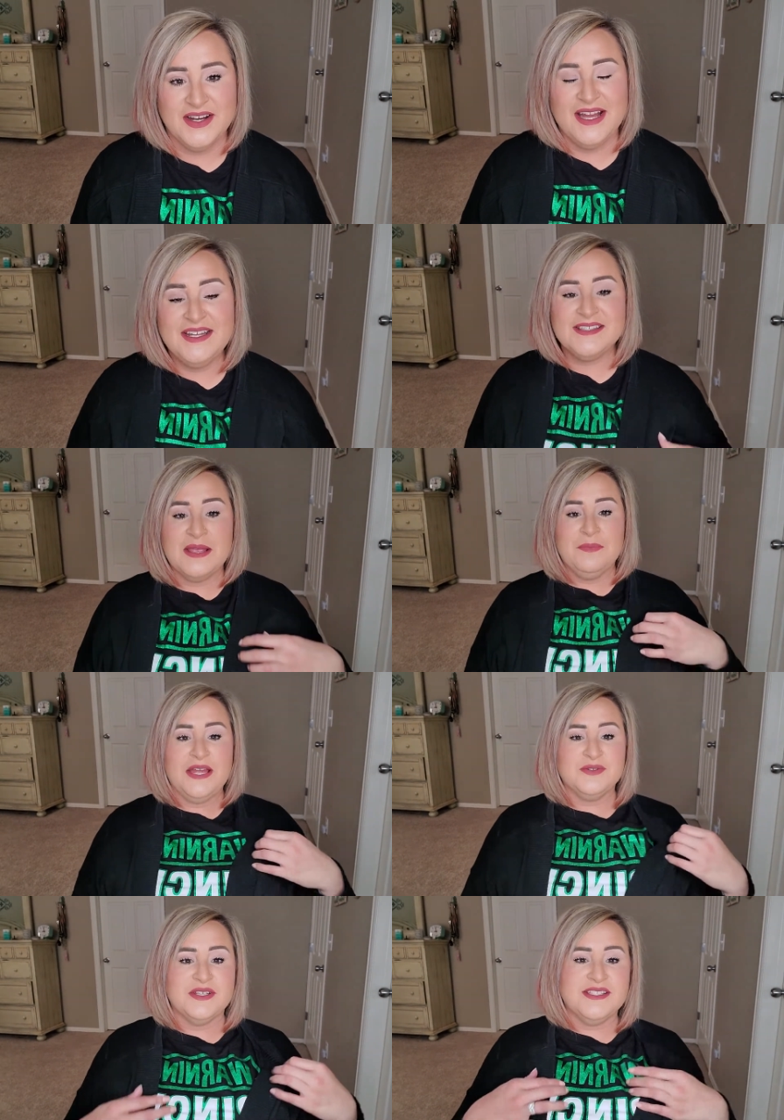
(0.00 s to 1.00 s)
And it's St.
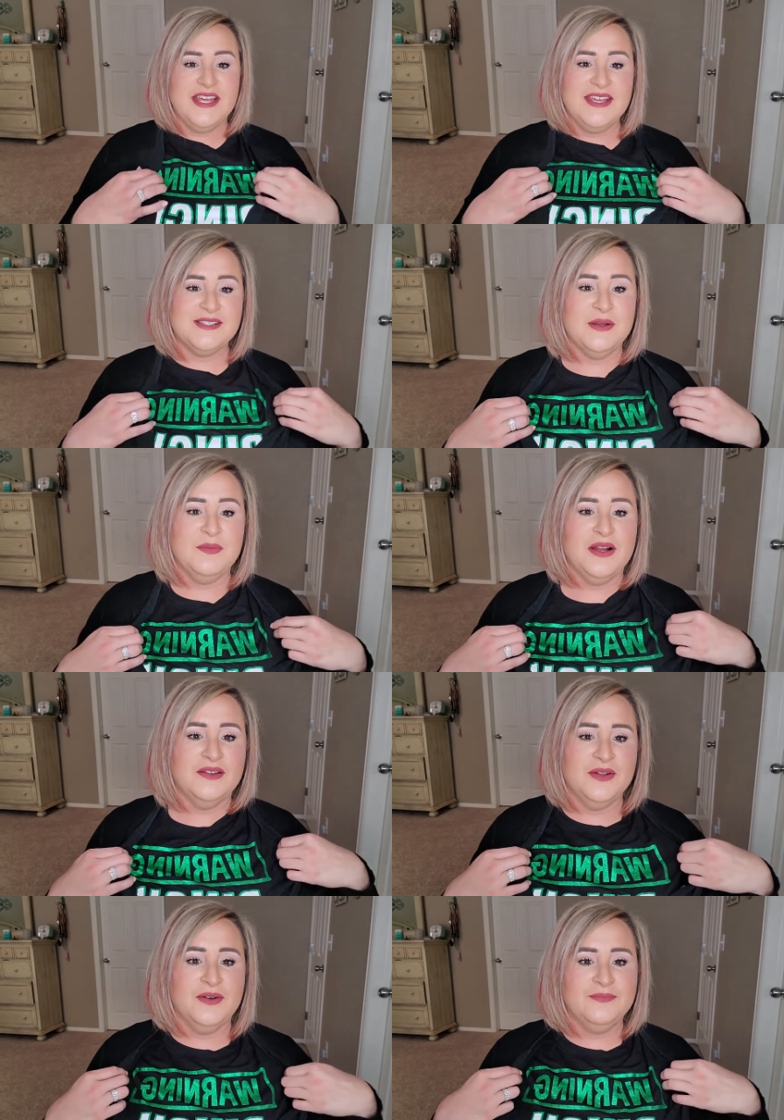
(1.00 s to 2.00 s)
Patrick's Day, so I'm wearing a
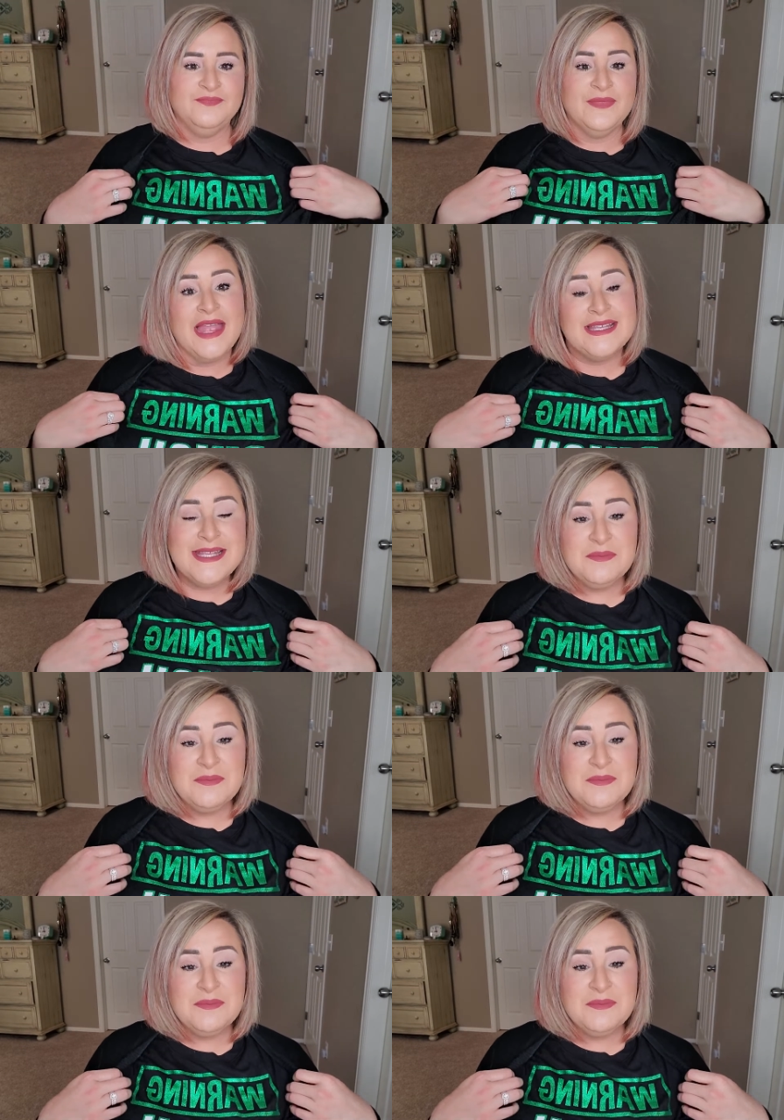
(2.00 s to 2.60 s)
little St.